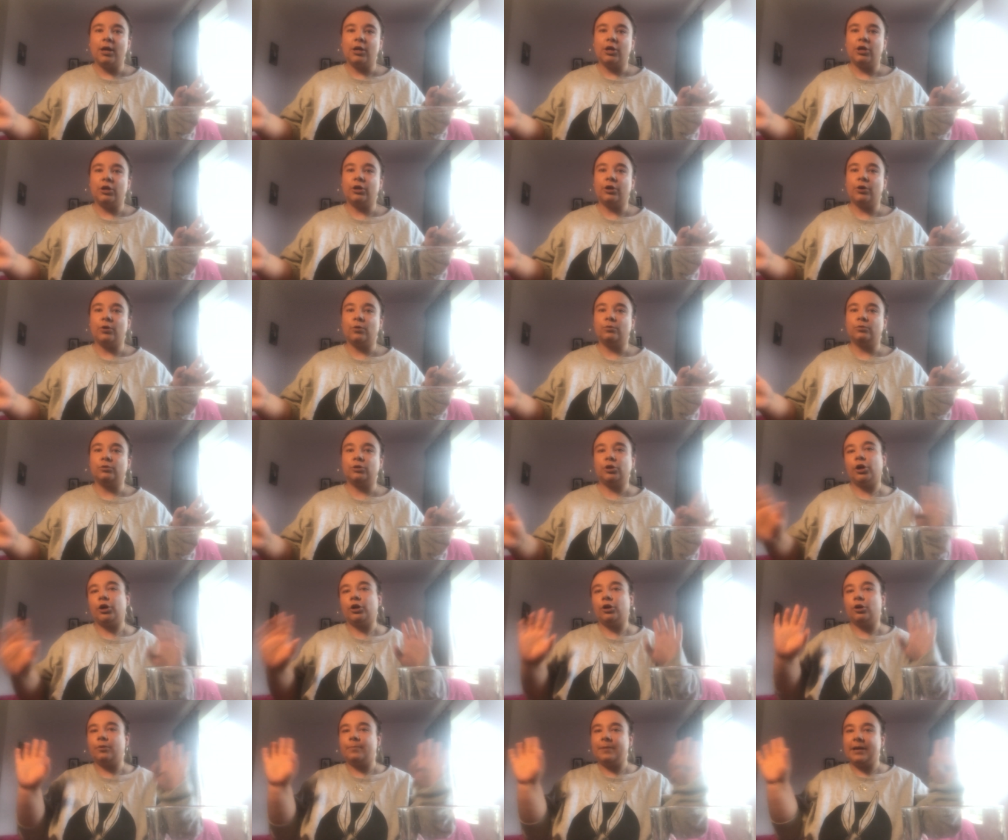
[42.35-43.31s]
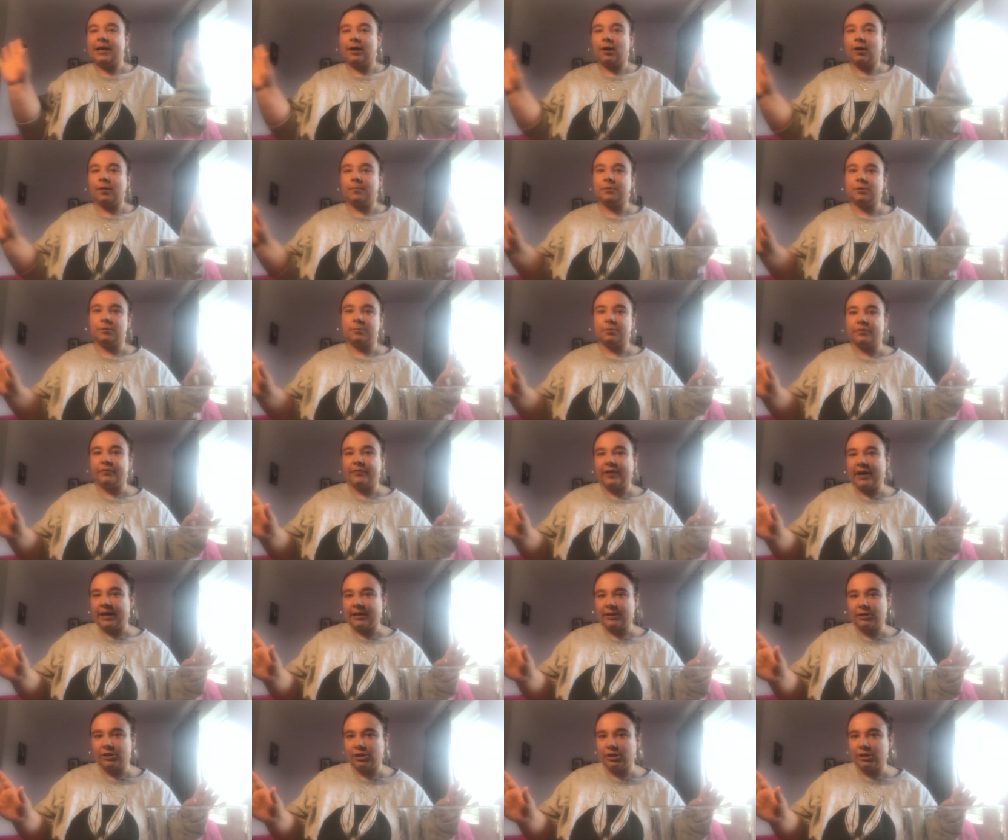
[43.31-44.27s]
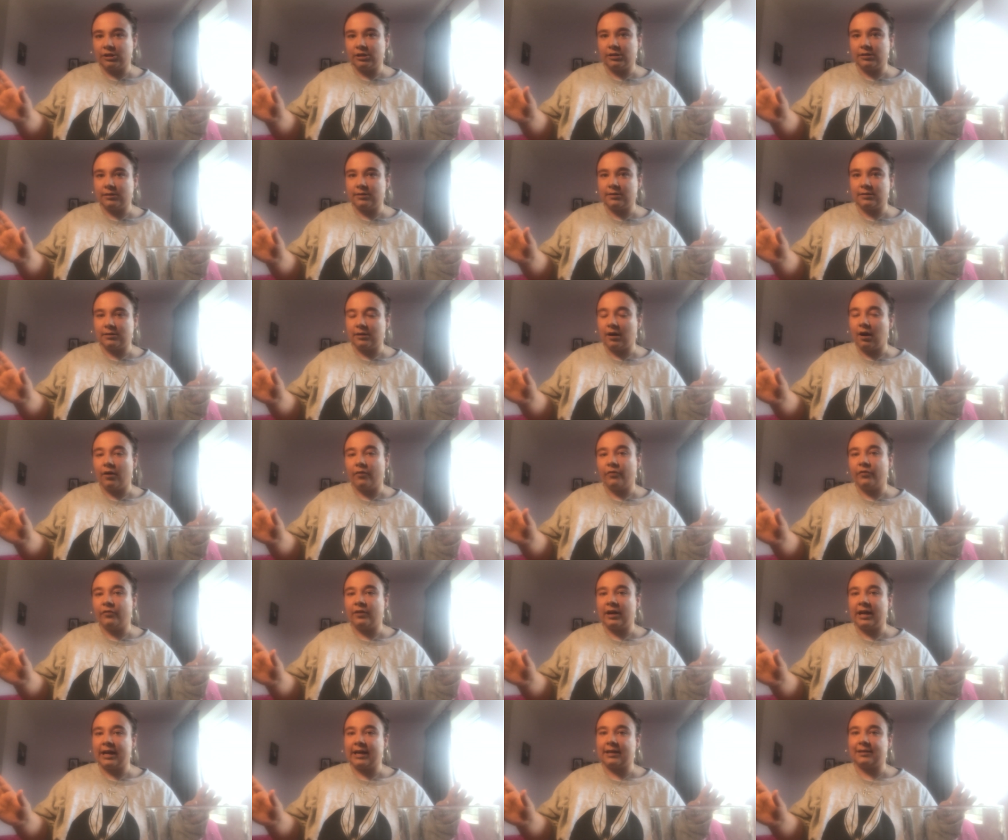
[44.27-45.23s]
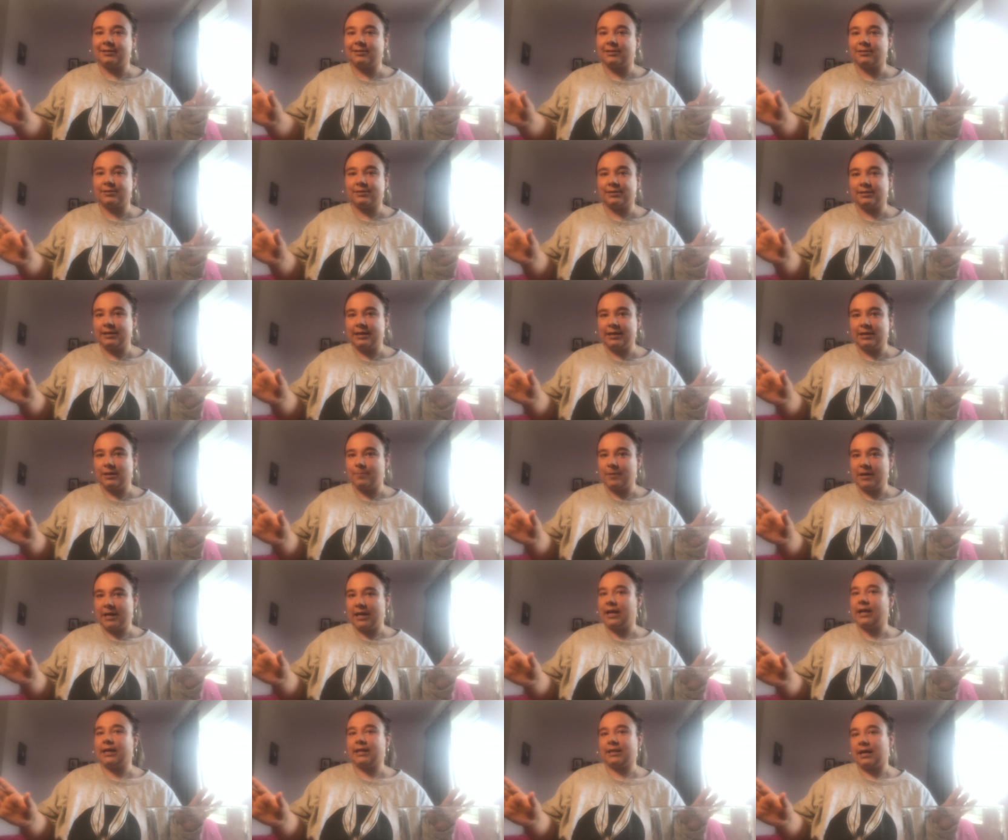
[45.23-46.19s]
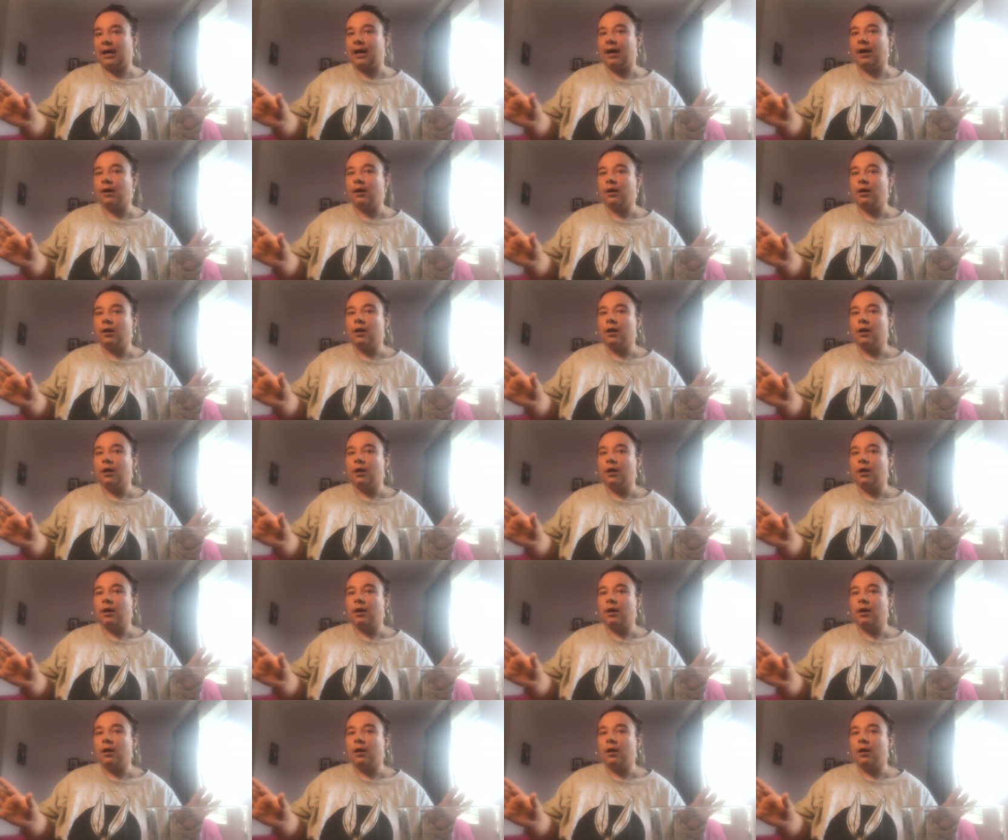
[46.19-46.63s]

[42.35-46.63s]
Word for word: you know, doing their makeup to perfection and stuff. Like it doesn't need to be like that.